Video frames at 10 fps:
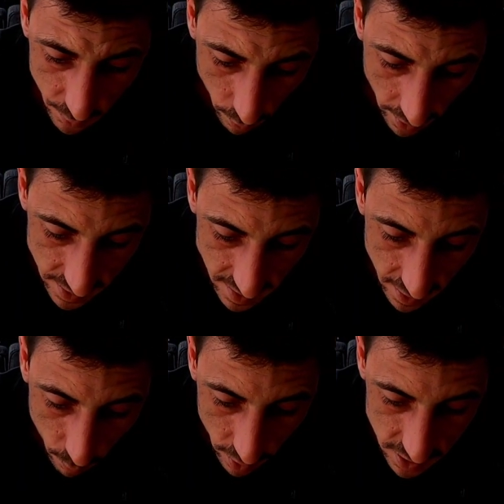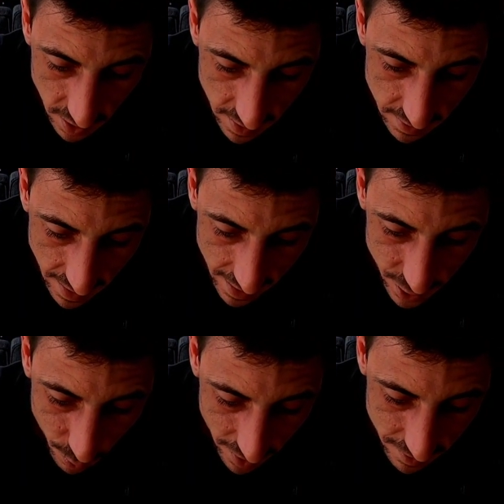Where is it? Where's the
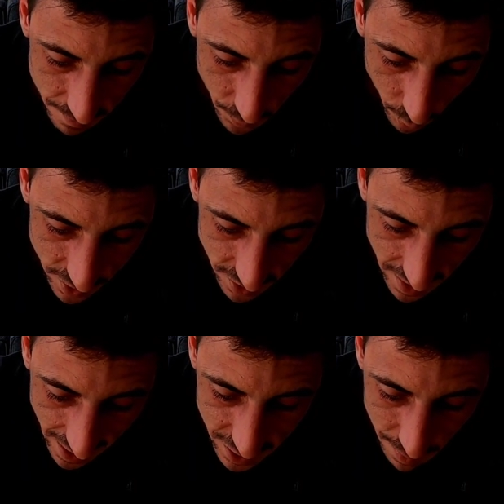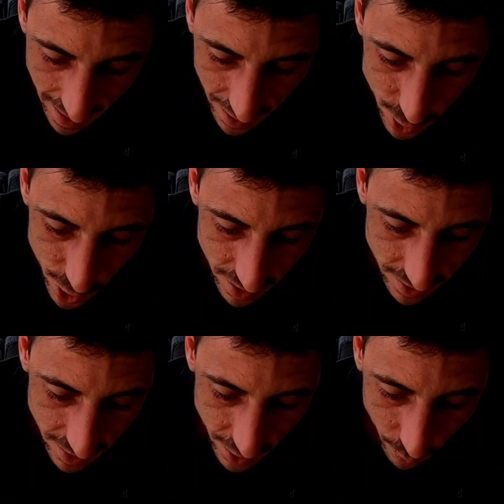next one? Where's the next match?
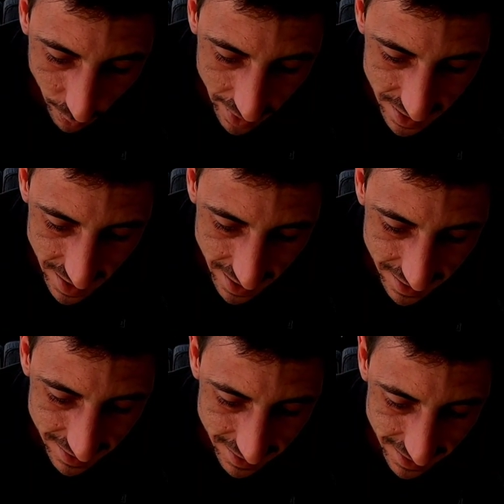Where is it?